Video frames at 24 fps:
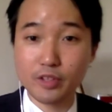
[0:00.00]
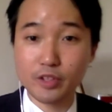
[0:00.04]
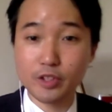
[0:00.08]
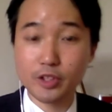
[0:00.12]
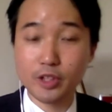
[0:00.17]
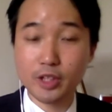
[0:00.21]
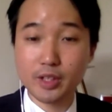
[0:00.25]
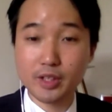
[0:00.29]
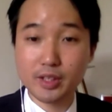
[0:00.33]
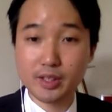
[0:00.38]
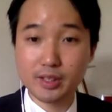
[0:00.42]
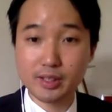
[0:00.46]
the
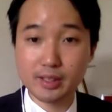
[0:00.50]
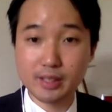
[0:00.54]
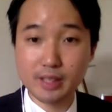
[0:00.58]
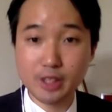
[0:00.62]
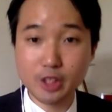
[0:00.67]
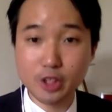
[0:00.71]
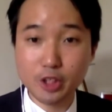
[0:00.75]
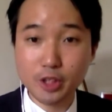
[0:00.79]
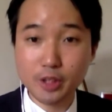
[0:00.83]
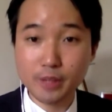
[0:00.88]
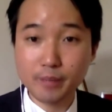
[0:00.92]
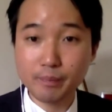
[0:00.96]
church's
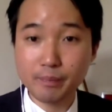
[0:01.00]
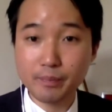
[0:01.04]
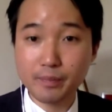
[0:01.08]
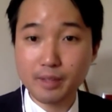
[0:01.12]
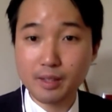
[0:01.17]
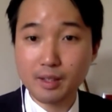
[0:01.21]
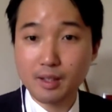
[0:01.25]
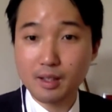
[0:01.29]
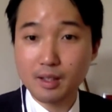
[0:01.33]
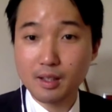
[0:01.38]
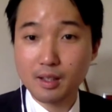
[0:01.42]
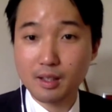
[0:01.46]
teaching,
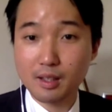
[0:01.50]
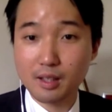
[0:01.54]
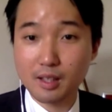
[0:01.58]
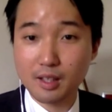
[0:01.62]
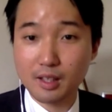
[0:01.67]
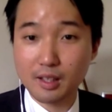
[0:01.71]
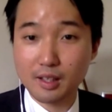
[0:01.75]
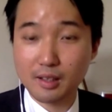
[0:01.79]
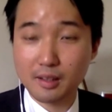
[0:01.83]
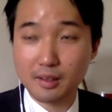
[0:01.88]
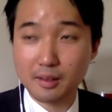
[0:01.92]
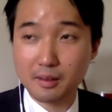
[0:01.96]

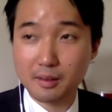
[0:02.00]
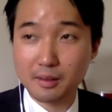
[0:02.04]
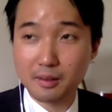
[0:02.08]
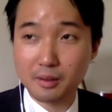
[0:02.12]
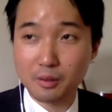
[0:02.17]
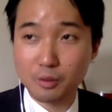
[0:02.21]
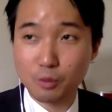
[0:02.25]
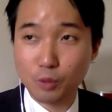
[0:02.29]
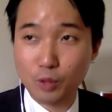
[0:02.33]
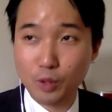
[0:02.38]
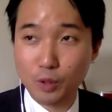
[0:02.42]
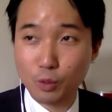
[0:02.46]

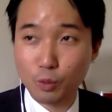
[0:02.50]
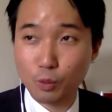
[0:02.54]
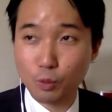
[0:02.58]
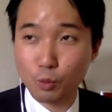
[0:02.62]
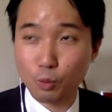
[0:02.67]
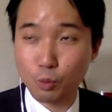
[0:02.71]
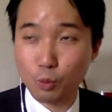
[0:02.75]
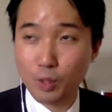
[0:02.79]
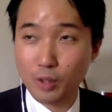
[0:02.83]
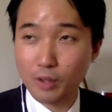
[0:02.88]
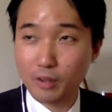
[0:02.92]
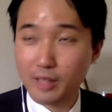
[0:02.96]

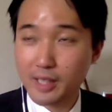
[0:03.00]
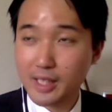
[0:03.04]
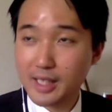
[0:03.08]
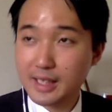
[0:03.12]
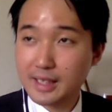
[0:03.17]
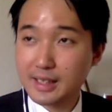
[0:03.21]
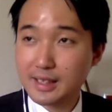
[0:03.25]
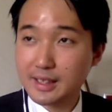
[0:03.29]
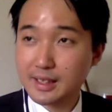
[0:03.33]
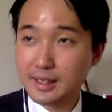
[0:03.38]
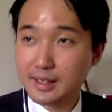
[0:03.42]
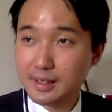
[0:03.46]

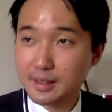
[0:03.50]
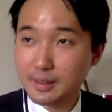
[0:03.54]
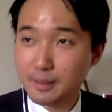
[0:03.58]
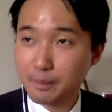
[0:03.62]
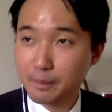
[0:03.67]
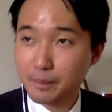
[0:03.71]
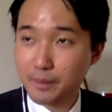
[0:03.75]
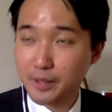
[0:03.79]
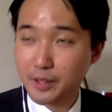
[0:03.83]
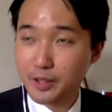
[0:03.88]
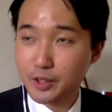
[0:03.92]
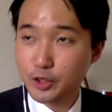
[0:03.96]
whereas
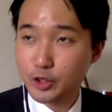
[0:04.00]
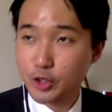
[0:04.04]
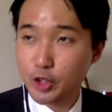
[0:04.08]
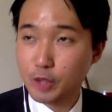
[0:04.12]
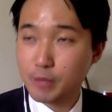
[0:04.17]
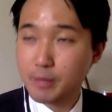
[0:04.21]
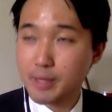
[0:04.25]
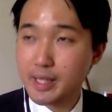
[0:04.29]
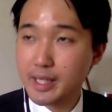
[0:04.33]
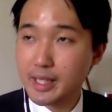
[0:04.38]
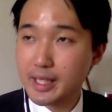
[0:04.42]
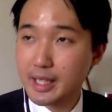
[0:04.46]

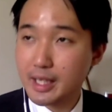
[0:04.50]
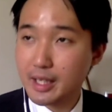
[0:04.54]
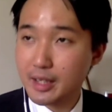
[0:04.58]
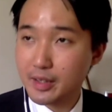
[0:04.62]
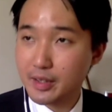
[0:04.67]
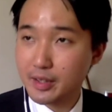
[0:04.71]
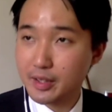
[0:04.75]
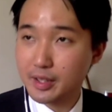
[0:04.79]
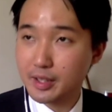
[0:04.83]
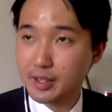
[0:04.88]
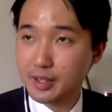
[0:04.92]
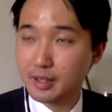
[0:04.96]
so many
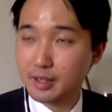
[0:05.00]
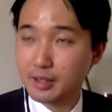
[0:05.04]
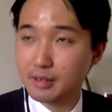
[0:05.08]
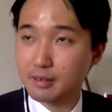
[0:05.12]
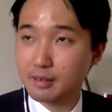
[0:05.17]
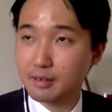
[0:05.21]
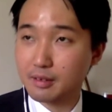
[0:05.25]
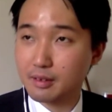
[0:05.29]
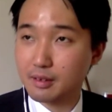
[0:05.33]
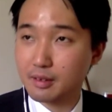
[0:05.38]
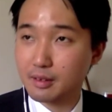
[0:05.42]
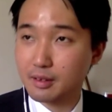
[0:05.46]
other
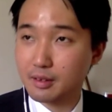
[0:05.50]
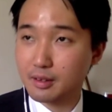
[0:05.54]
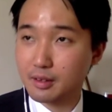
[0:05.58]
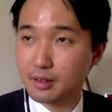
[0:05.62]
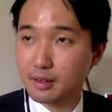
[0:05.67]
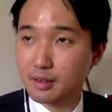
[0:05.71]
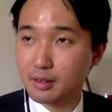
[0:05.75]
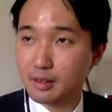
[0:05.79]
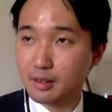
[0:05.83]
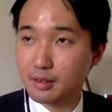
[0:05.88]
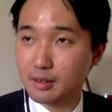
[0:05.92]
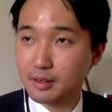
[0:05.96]

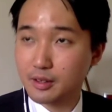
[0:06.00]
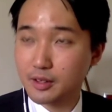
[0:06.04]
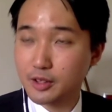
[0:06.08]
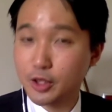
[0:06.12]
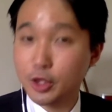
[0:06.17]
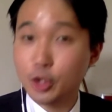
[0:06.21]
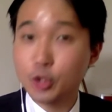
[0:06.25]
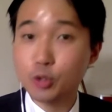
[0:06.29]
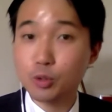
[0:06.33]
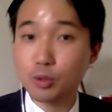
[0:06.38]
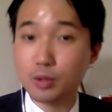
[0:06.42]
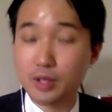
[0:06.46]

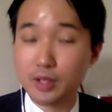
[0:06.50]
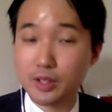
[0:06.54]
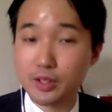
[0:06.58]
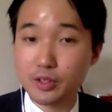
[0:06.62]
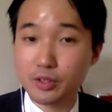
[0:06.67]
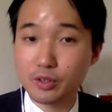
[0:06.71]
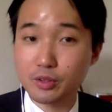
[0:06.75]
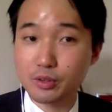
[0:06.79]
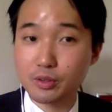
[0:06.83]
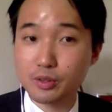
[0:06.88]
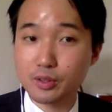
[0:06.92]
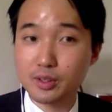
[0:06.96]
social
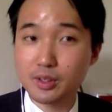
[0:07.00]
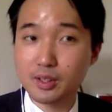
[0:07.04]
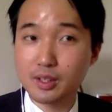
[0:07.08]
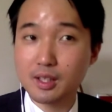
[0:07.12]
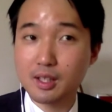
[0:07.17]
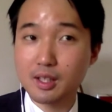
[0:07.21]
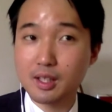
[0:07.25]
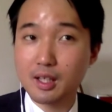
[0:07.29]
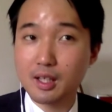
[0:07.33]
issues